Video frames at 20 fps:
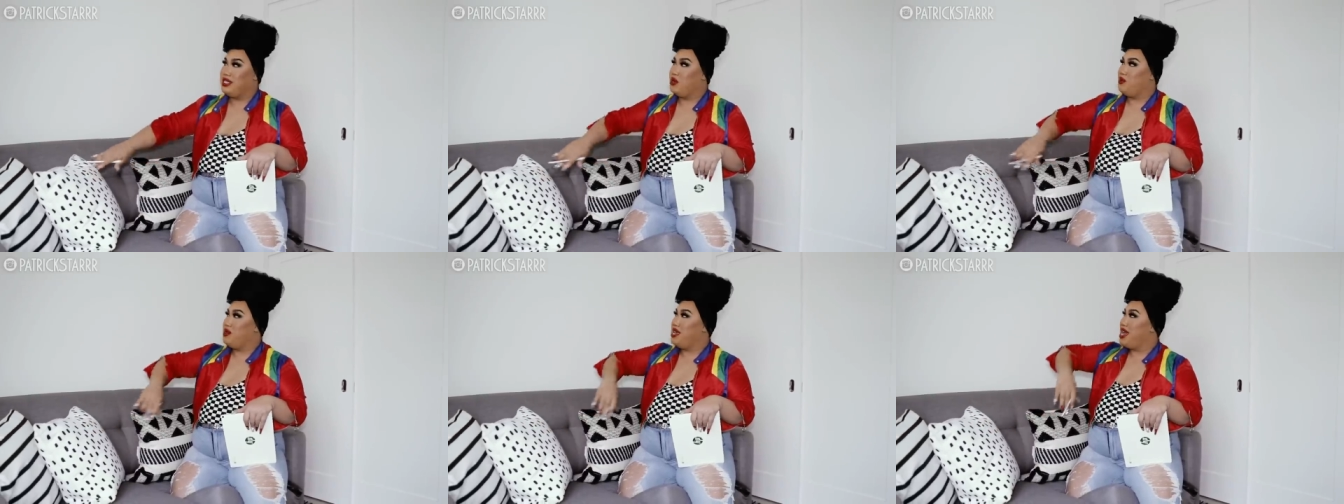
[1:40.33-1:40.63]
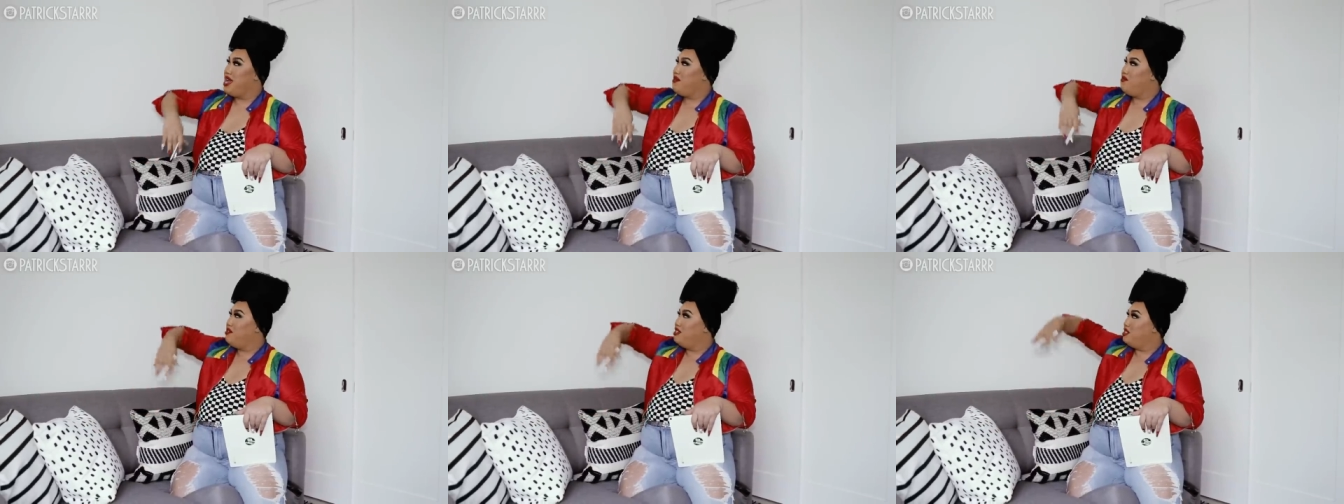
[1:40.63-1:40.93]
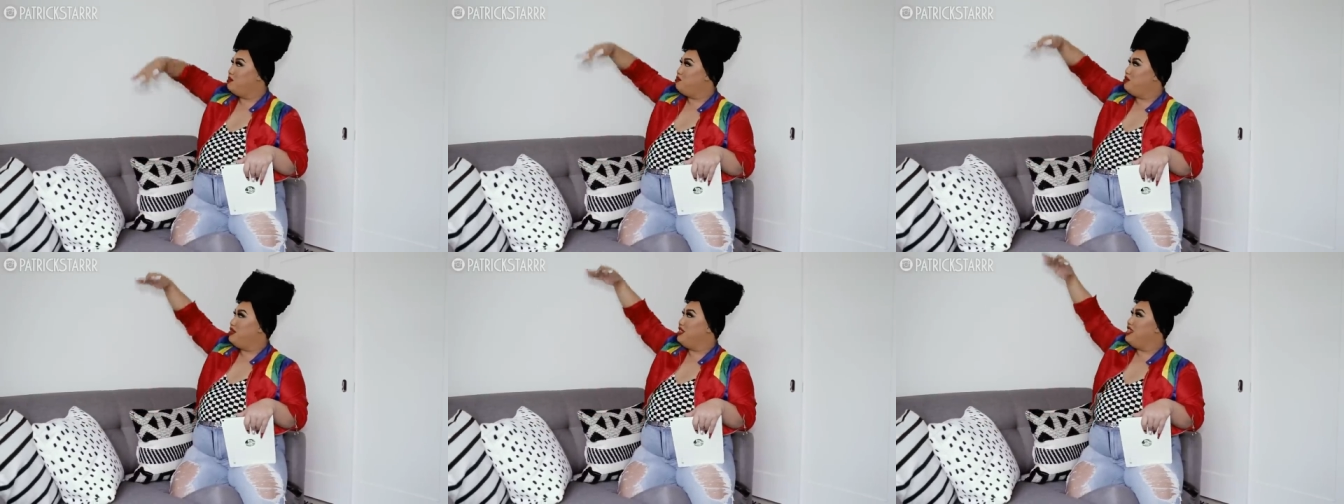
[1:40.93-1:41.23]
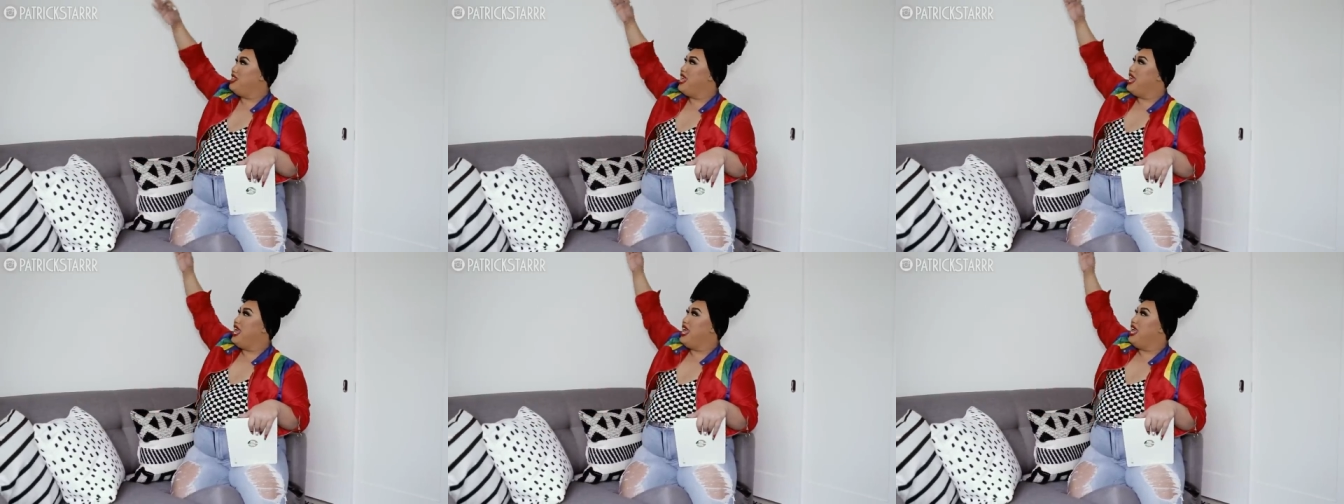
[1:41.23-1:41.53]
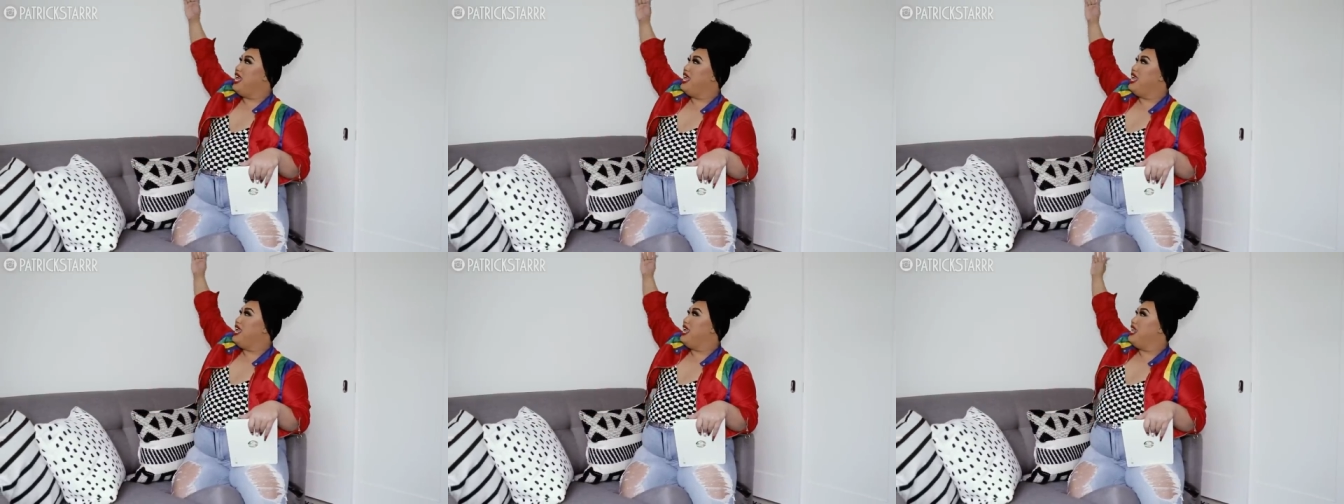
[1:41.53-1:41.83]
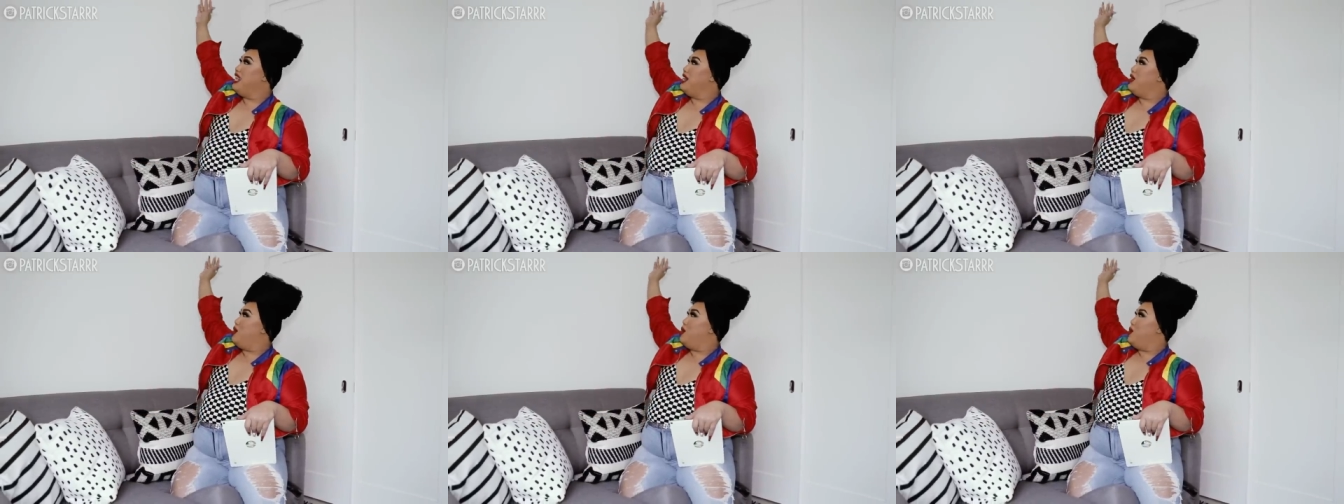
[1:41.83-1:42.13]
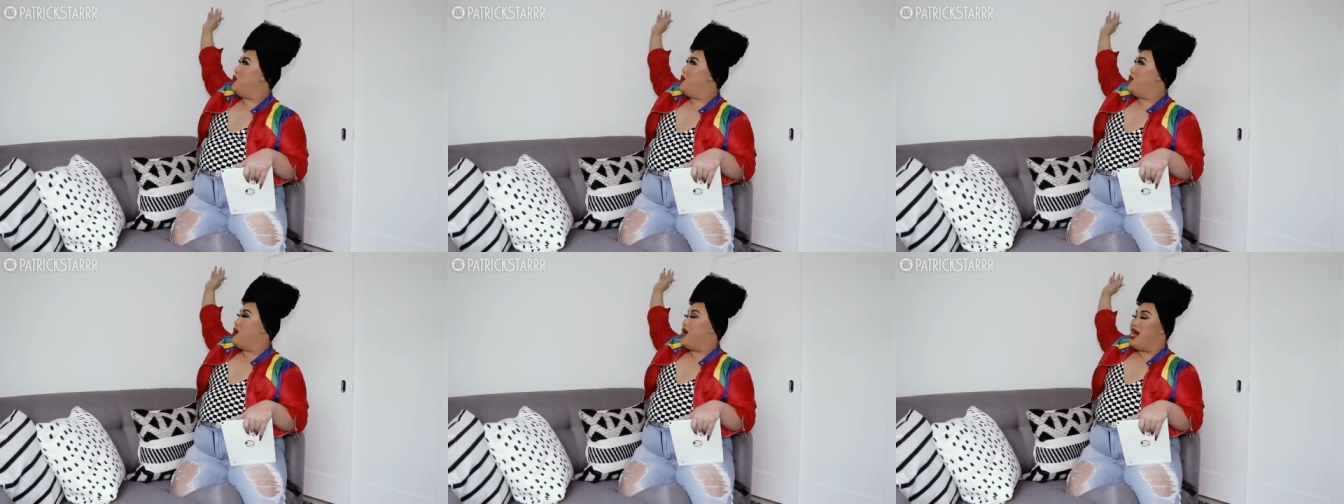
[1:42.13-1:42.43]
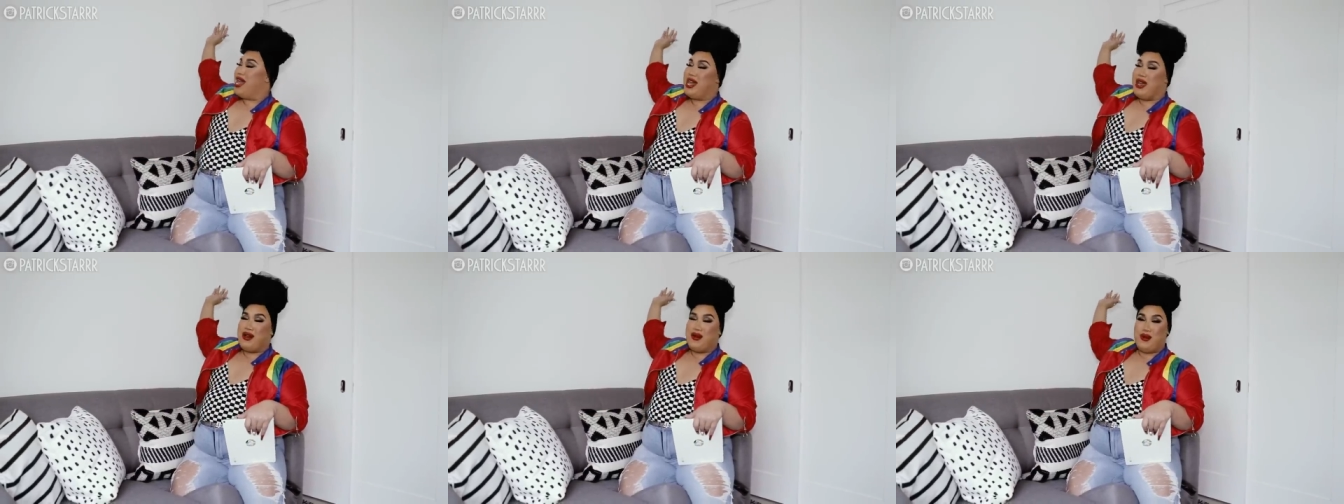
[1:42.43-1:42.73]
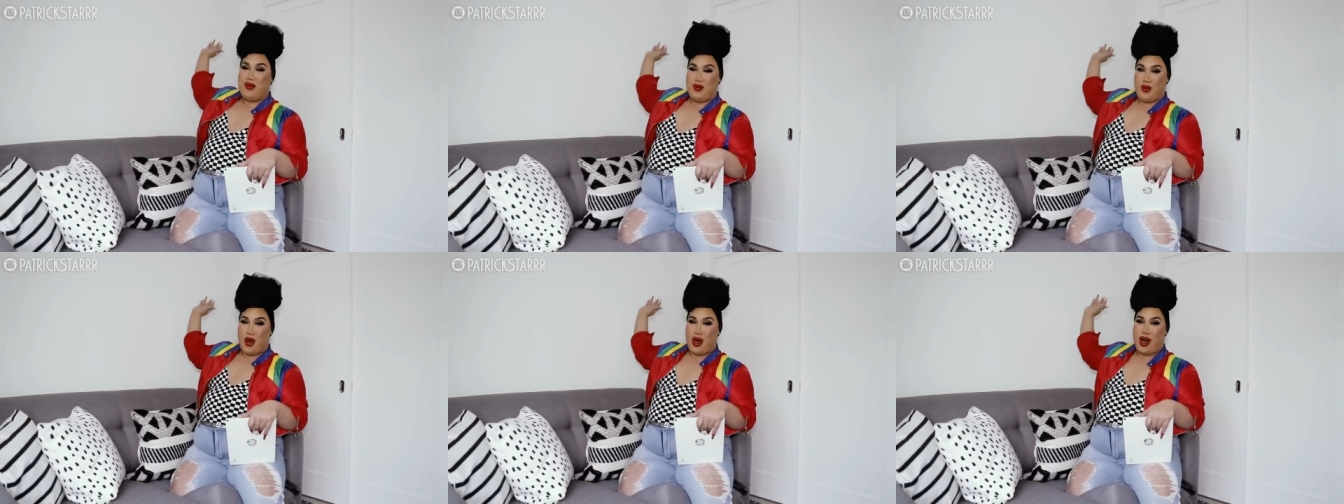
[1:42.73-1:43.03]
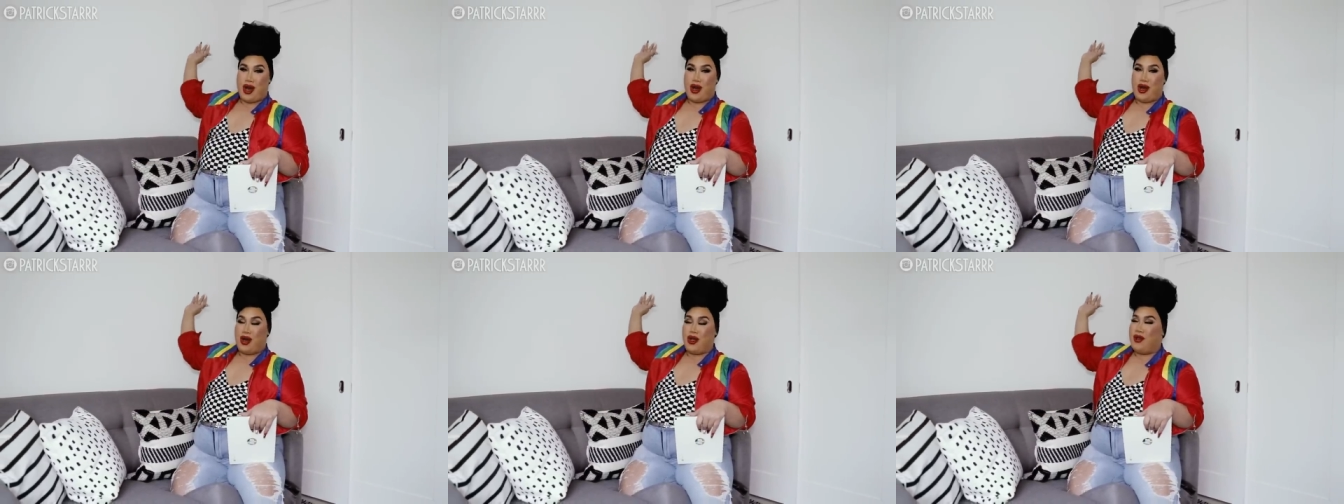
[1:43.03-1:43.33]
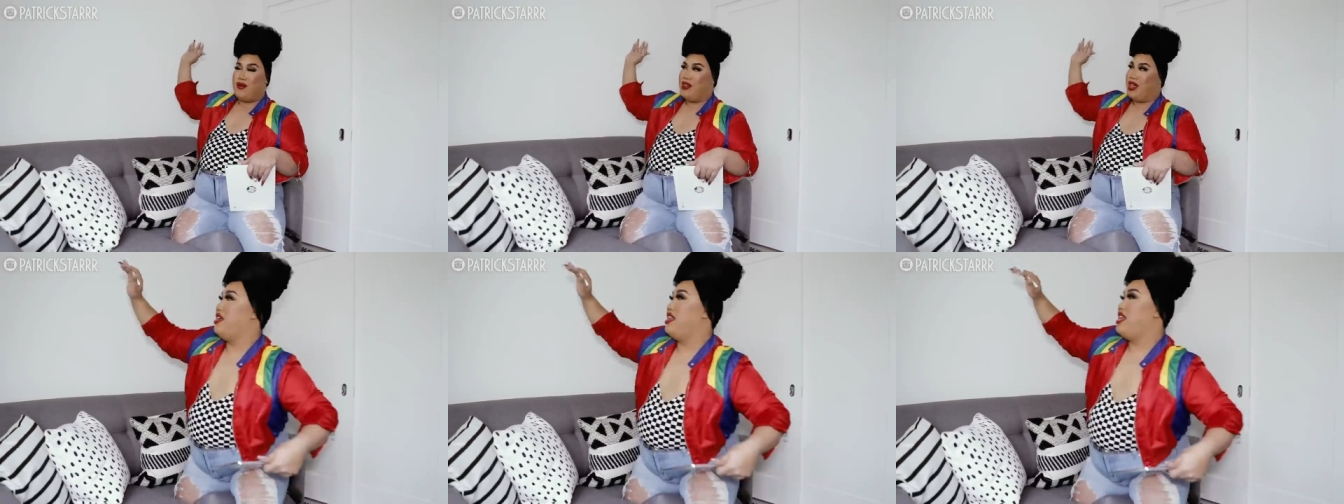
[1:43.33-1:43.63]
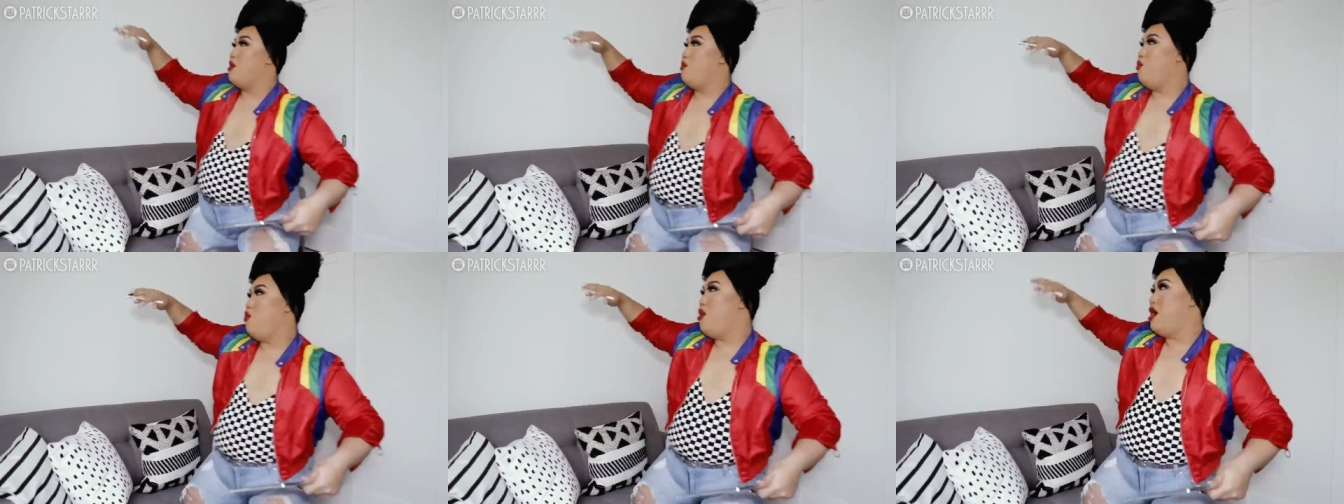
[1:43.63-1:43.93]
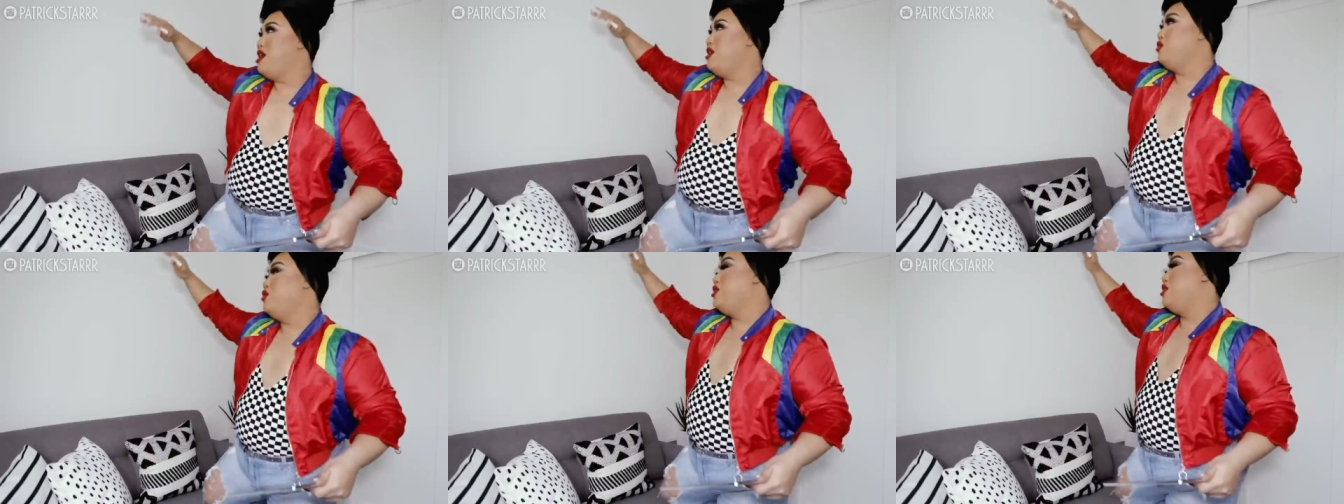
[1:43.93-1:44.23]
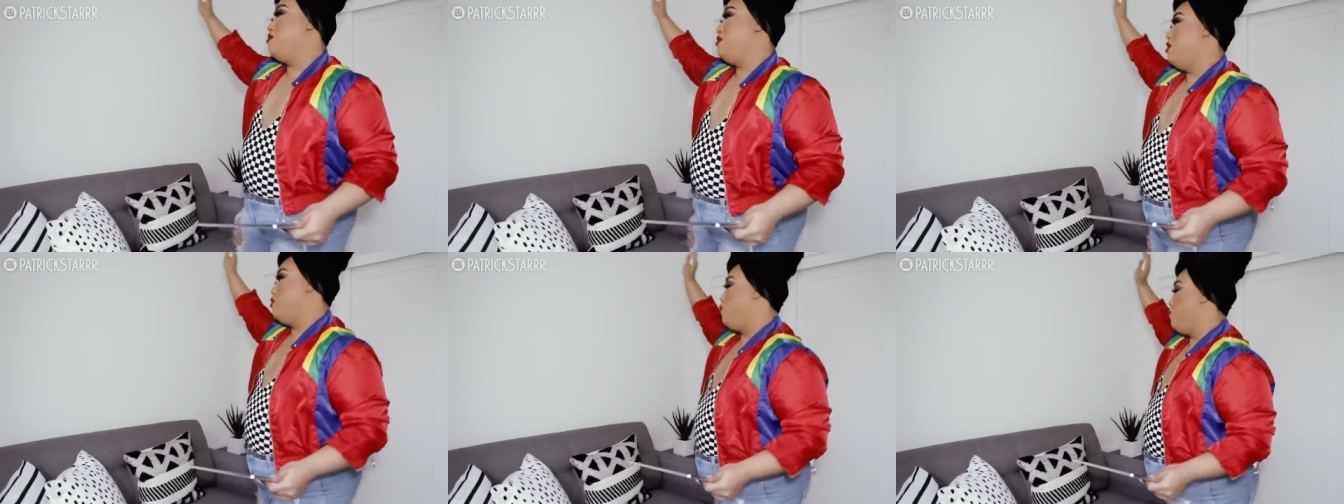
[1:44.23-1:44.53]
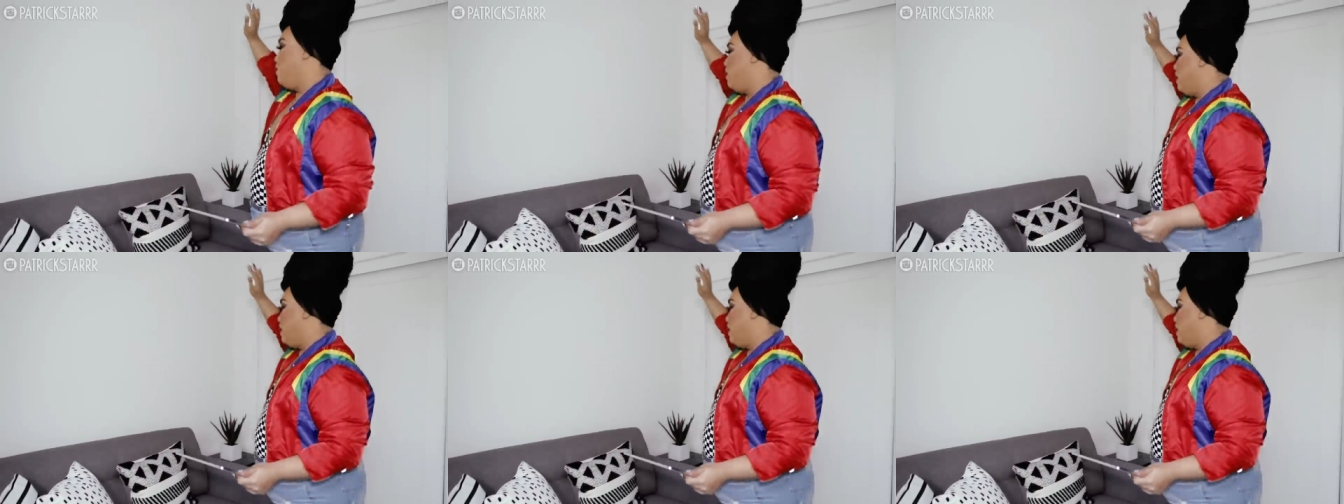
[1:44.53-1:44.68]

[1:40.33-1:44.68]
and we have this plain white wall that I want to do something